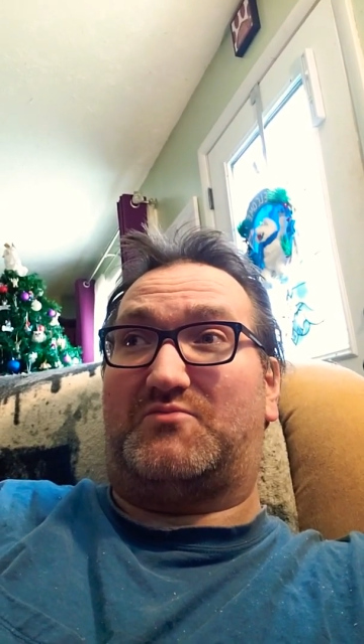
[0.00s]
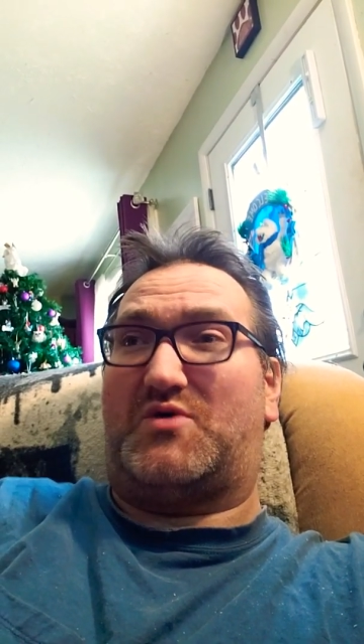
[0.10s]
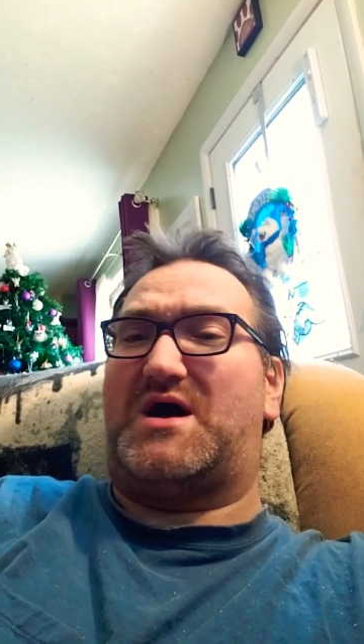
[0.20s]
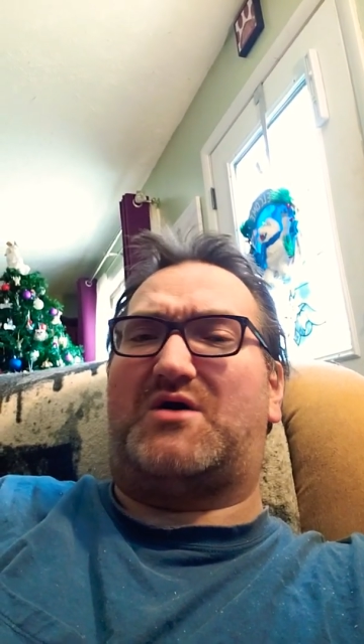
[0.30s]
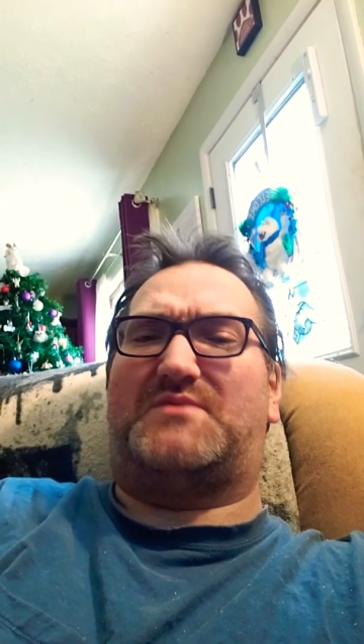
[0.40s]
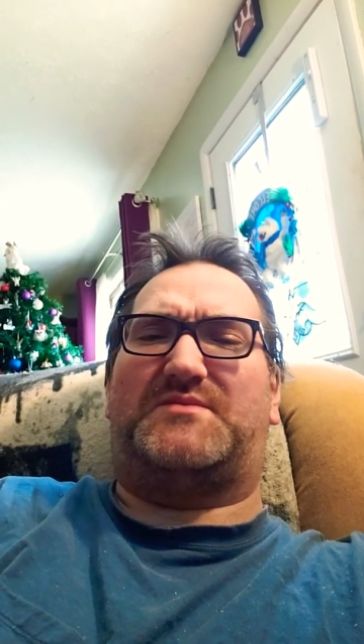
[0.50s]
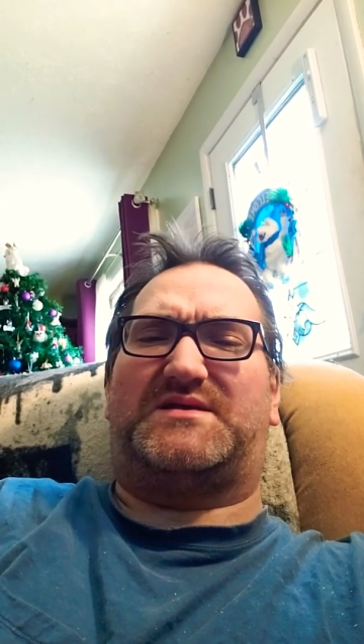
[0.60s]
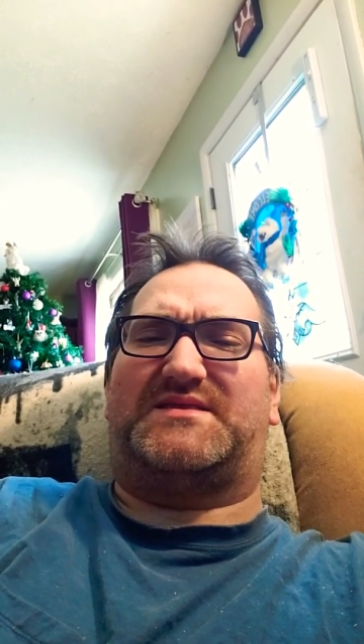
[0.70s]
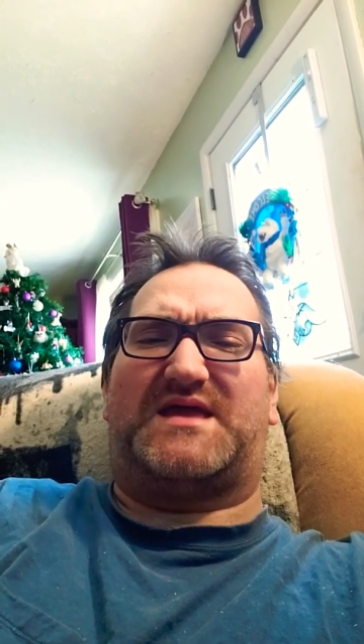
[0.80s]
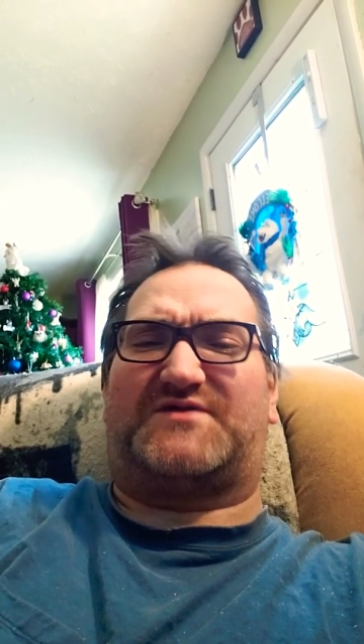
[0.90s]
well,
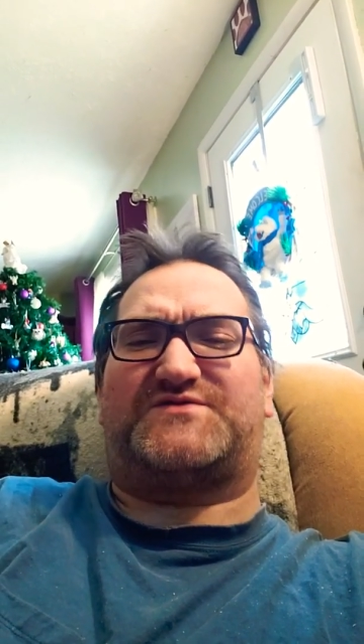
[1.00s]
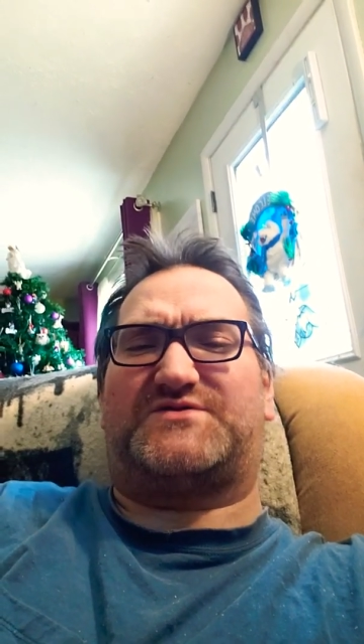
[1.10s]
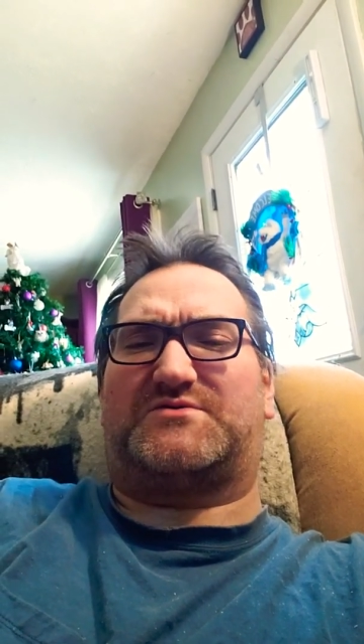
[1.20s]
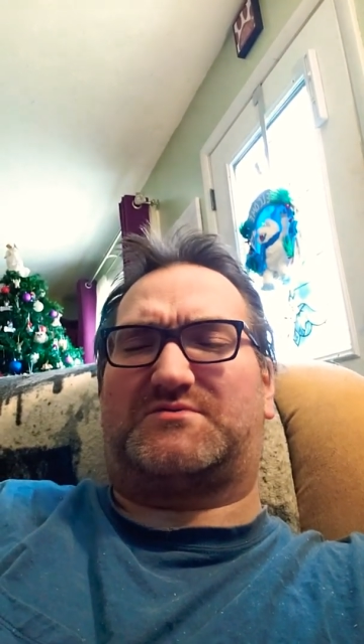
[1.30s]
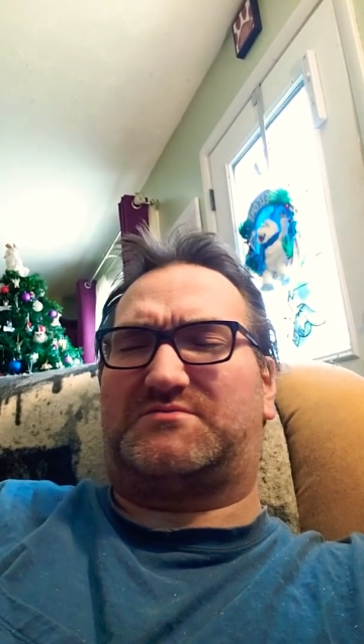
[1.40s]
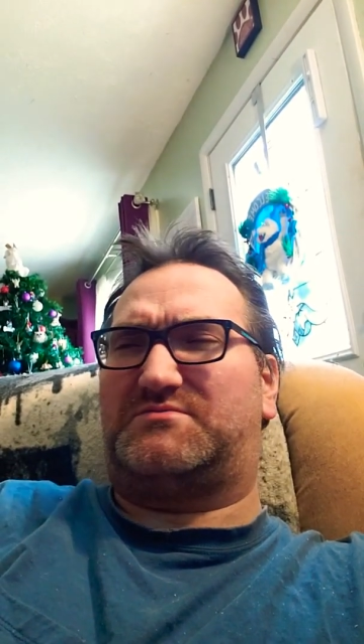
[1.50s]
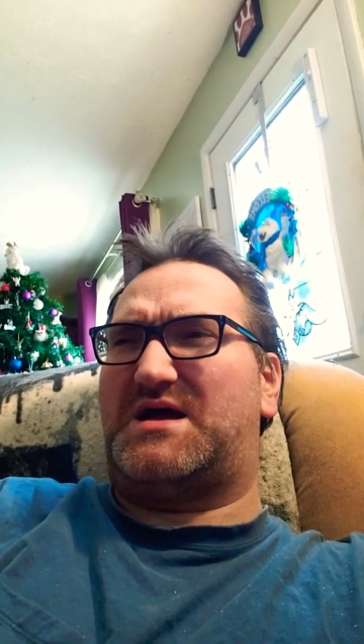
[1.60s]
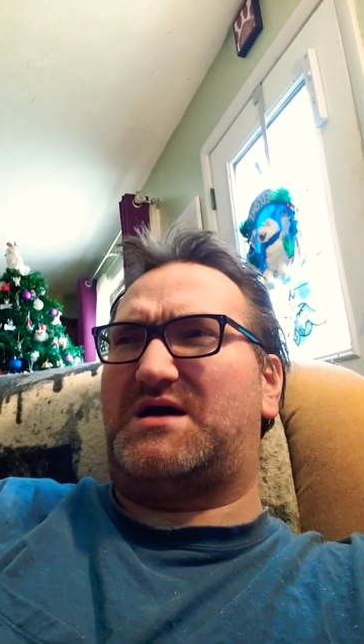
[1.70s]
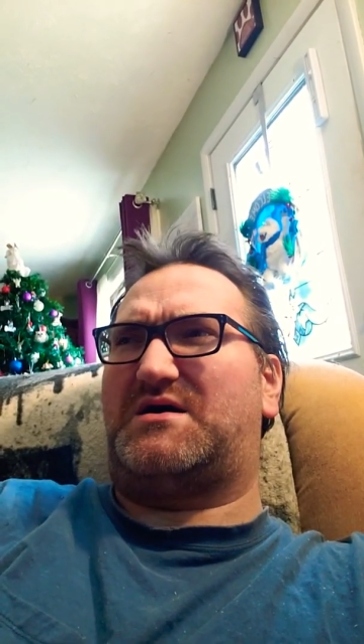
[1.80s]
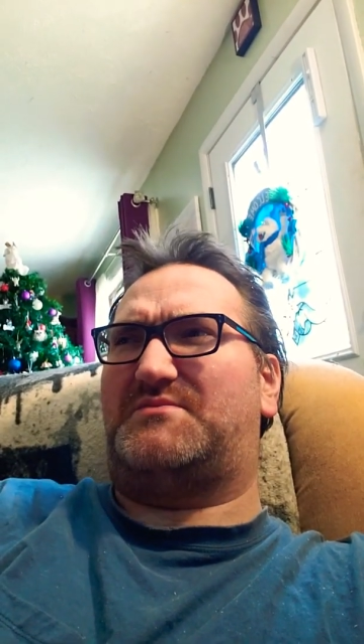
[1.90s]
maybe next year.
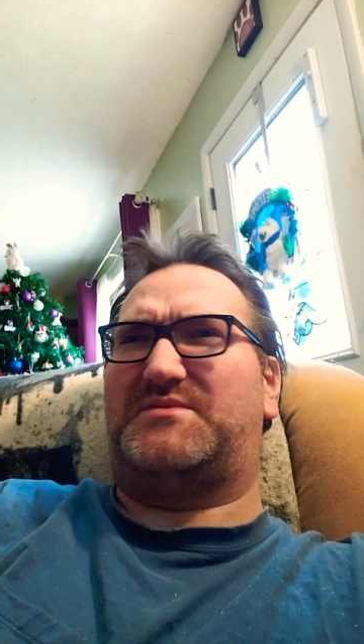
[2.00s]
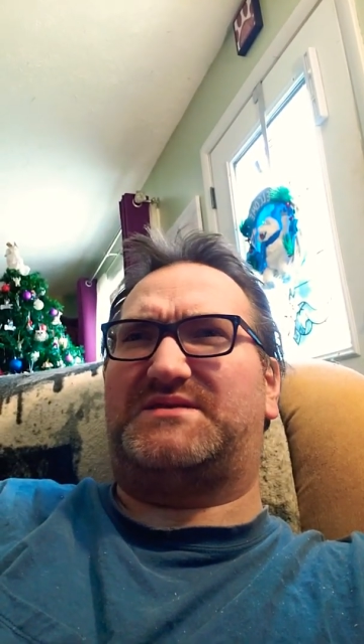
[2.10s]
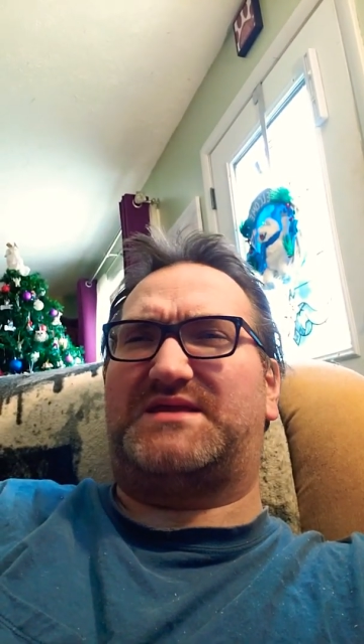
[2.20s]
Well, maybe